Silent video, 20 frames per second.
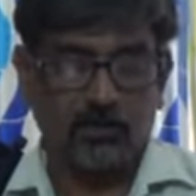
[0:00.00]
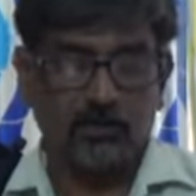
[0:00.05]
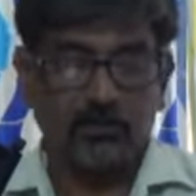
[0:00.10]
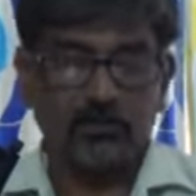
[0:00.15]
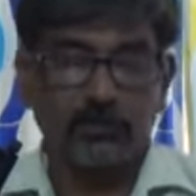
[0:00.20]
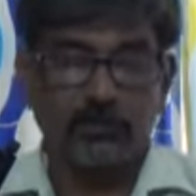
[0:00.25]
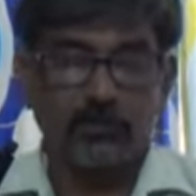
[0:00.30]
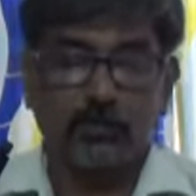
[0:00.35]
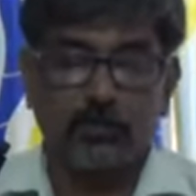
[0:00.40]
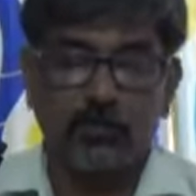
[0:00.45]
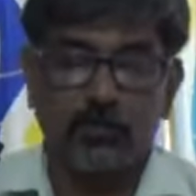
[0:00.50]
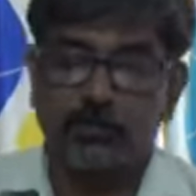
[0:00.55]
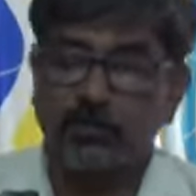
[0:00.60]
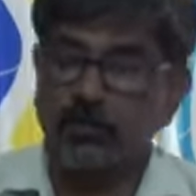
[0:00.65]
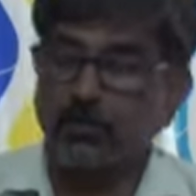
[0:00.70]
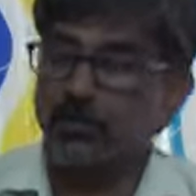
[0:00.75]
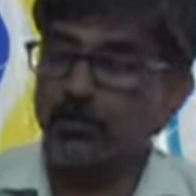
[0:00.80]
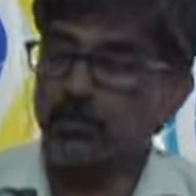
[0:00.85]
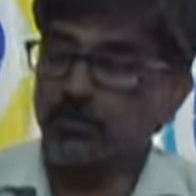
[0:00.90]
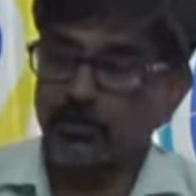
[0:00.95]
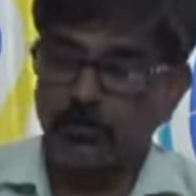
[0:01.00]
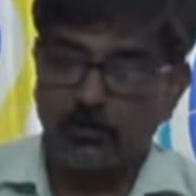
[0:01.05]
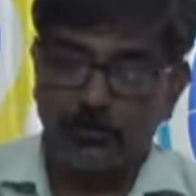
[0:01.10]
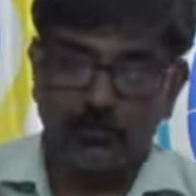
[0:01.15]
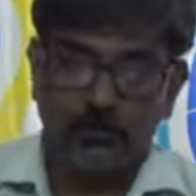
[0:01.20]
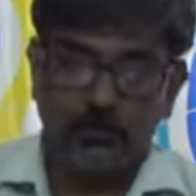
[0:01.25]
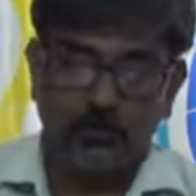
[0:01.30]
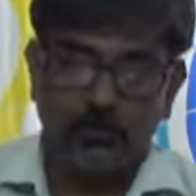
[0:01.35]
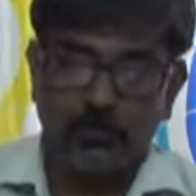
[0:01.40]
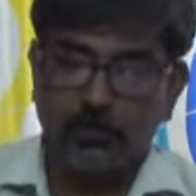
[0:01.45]
So before
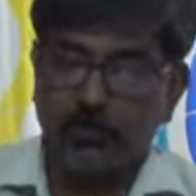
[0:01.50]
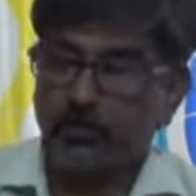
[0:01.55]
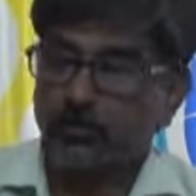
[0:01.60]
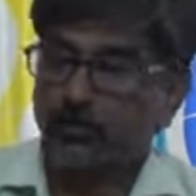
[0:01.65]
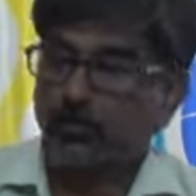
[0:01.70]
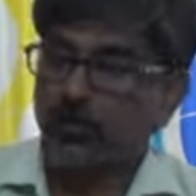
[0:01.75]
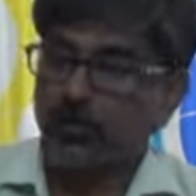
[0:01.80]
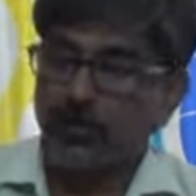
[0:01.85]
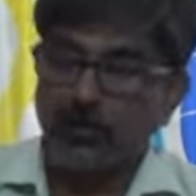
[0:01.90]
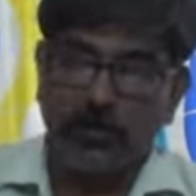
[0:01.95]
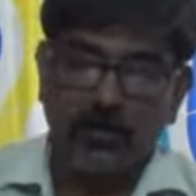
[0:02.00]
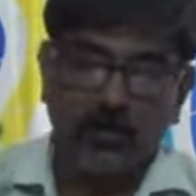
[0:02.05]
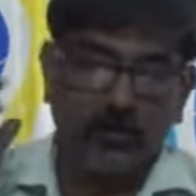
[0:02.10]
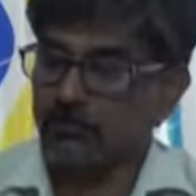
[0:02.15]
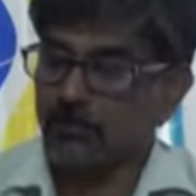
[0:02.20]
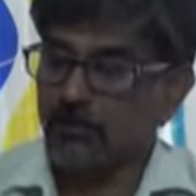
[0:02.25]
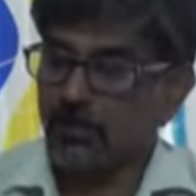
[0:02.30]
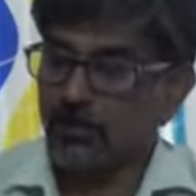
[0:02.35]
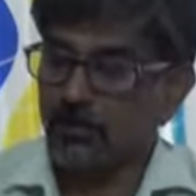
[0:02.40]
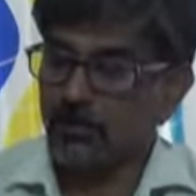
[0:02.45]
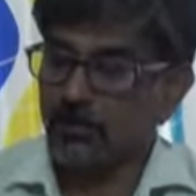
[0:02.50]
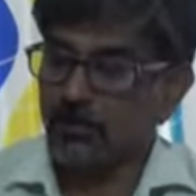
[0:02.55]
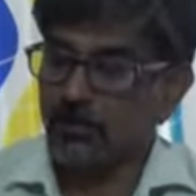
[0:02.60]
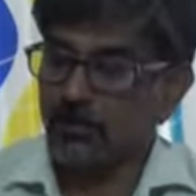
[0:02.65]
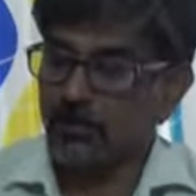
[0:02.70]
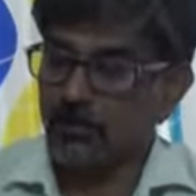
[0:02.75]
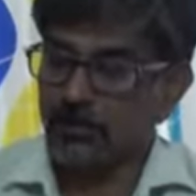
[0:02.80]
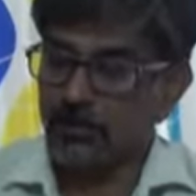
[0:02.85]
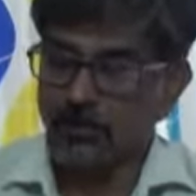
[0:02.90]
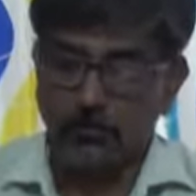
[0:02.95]
putting it
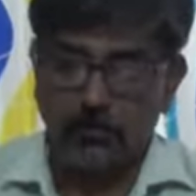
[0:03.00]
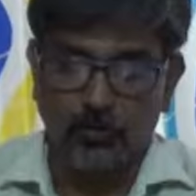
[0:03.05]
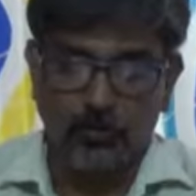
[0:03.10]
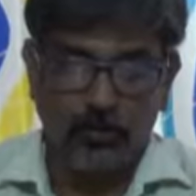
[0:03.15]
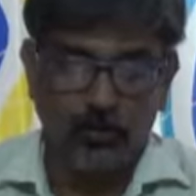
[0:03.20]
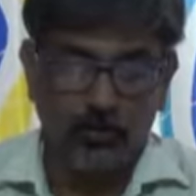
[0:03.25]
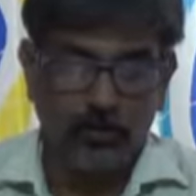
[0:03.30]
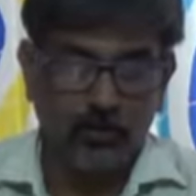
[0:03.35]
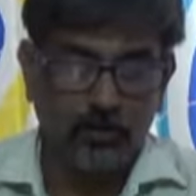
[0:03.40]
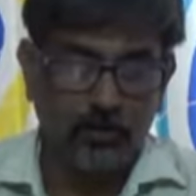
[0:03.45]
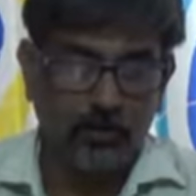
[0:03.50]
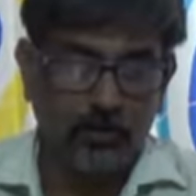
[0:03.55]
gimbal,